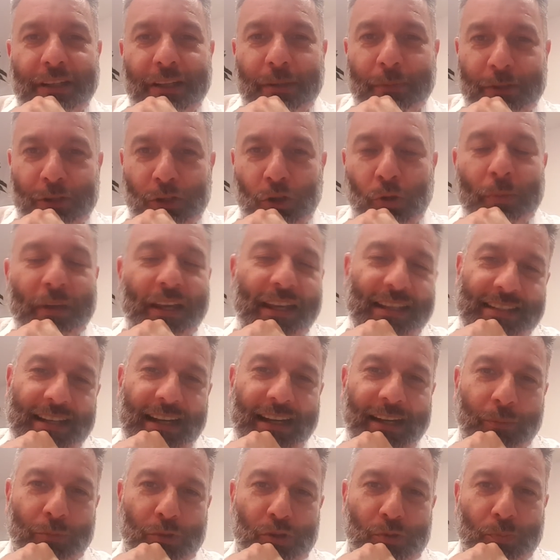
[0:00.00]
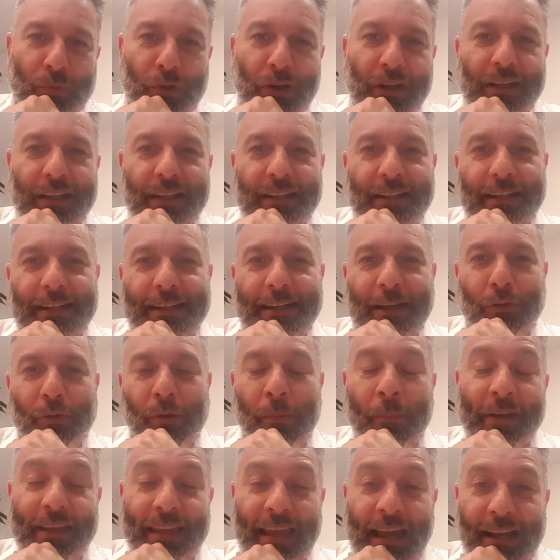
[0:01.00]
even though Mkhitaryan was brilliant and
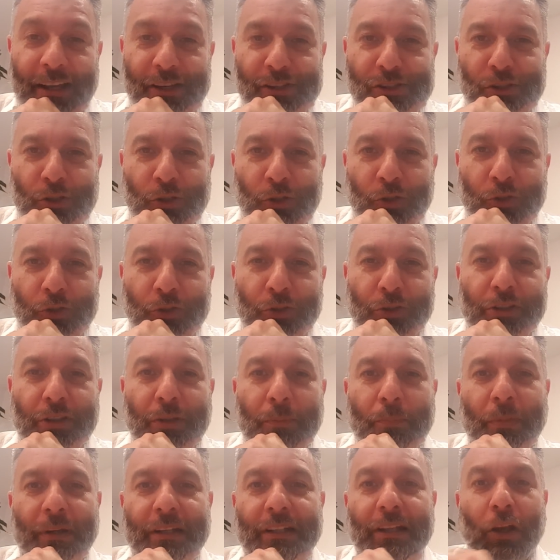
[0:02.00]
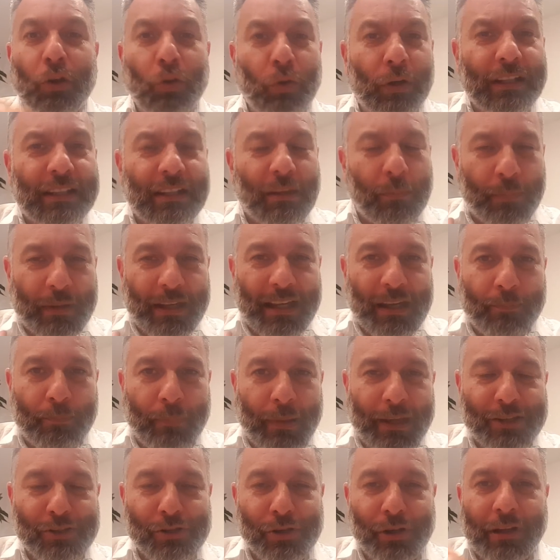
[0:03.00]
Aubameyang scored, but look at the bigger
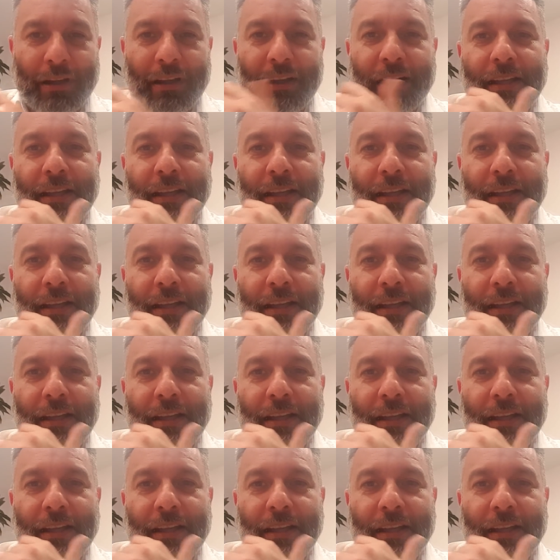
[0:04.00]
picture.